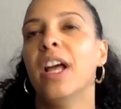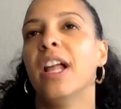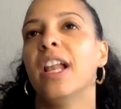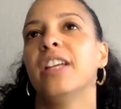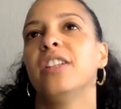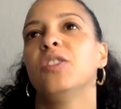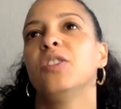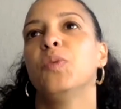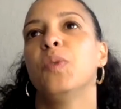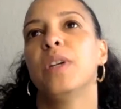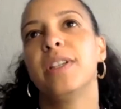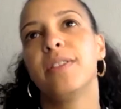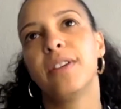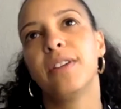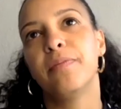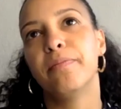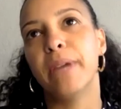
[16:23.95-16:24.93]
like, do I
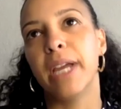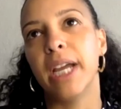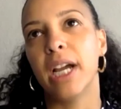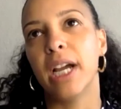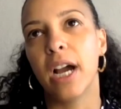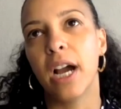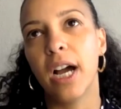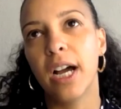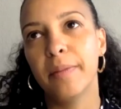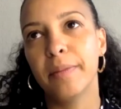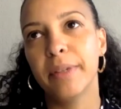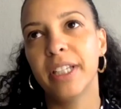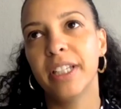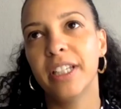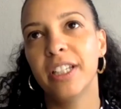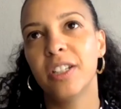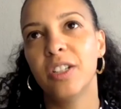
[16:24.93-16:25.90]
make a
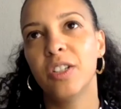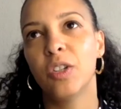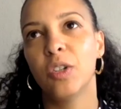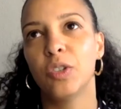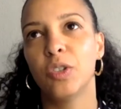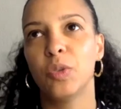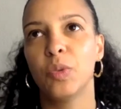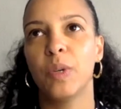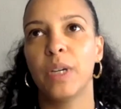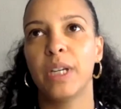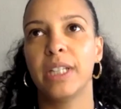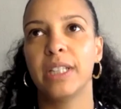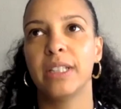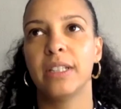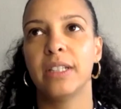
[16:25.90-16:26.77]
comment or do I